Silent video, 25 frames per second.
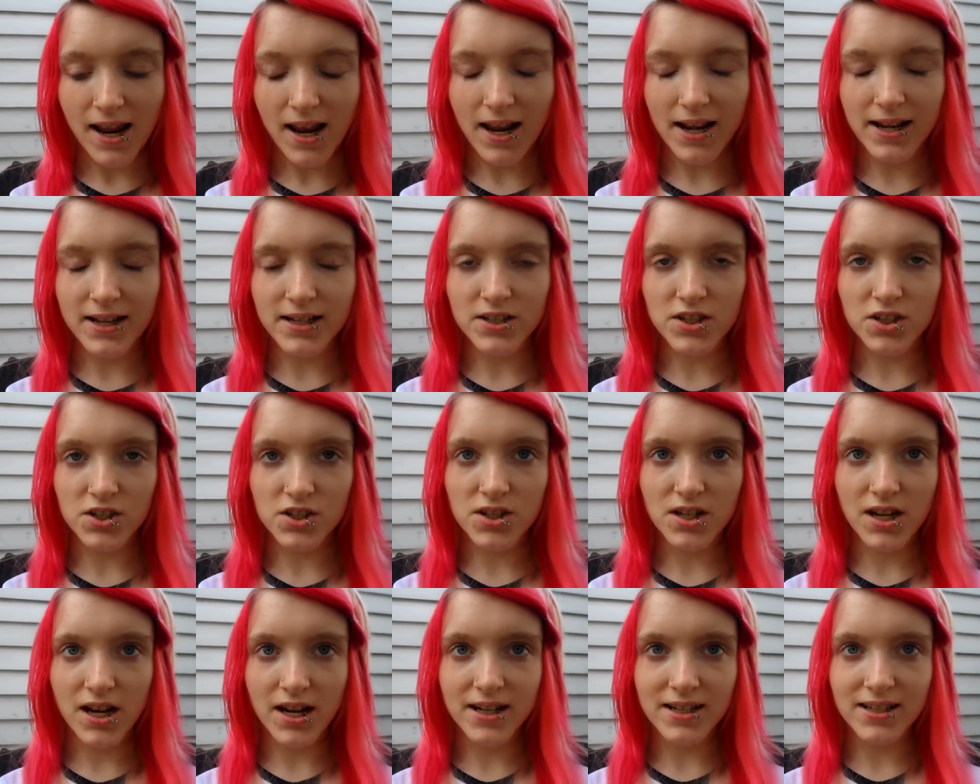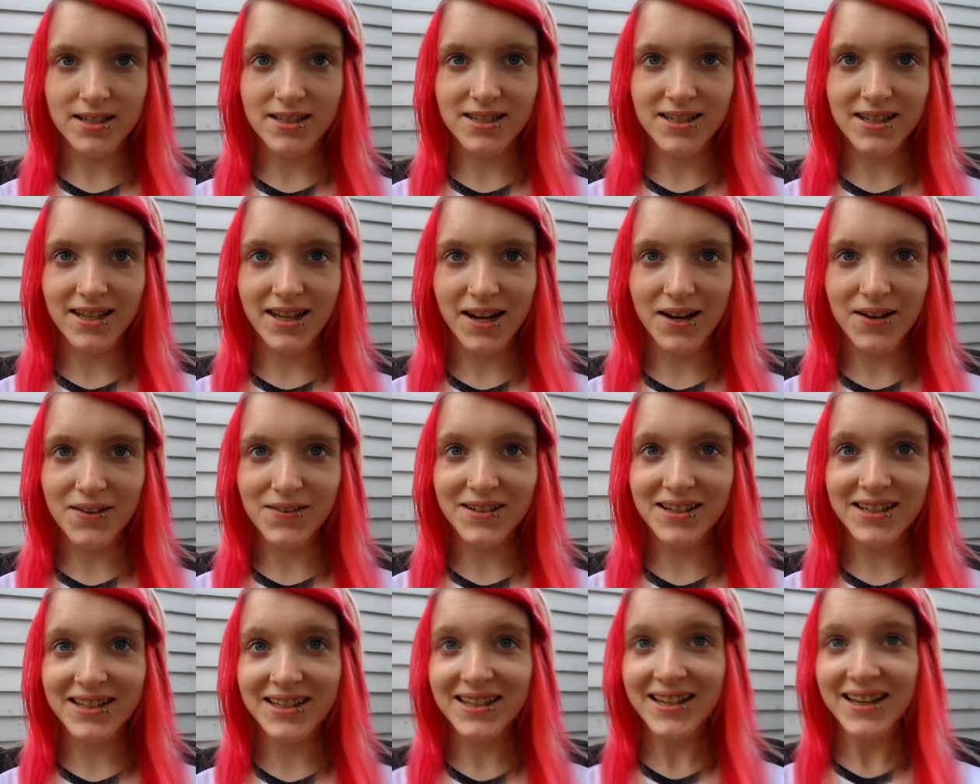and it's just kind of
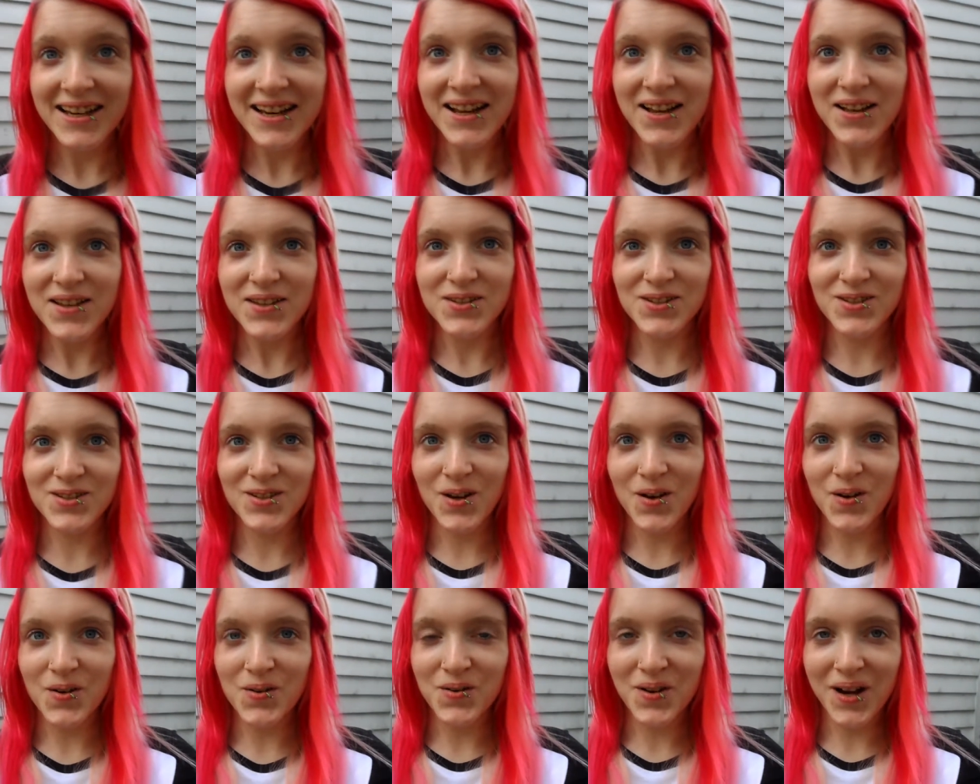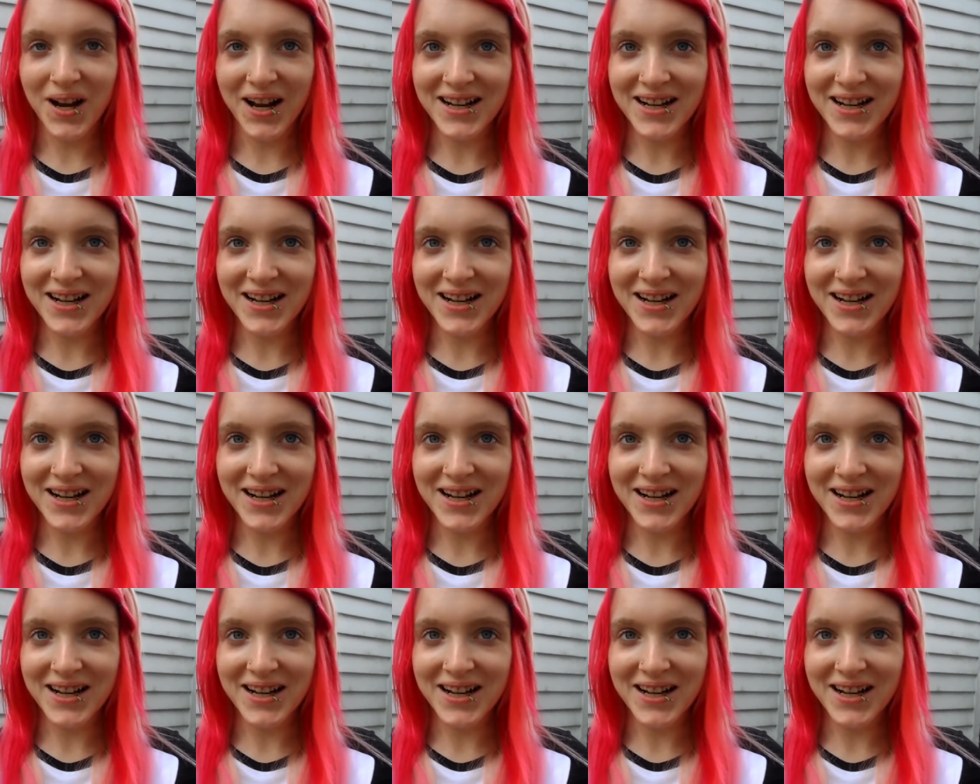scary, so